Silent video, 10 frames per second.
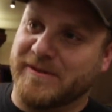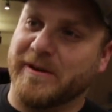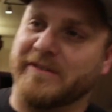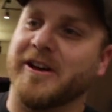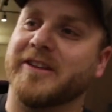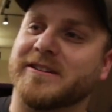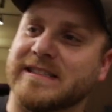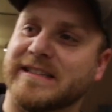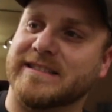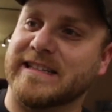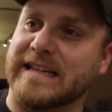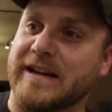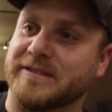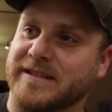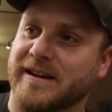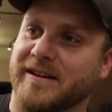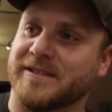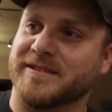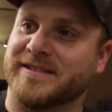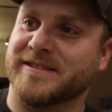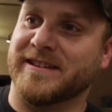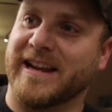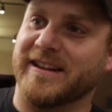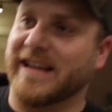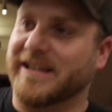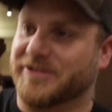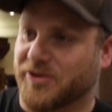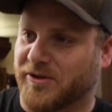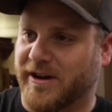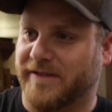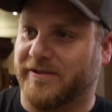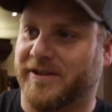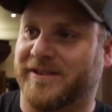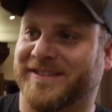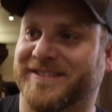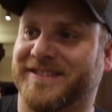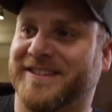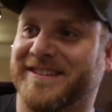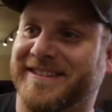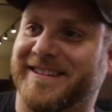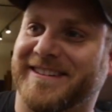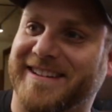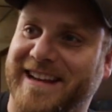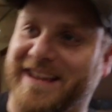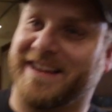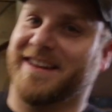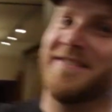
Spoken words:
And we have another CNC downstairs and a laser engraver. And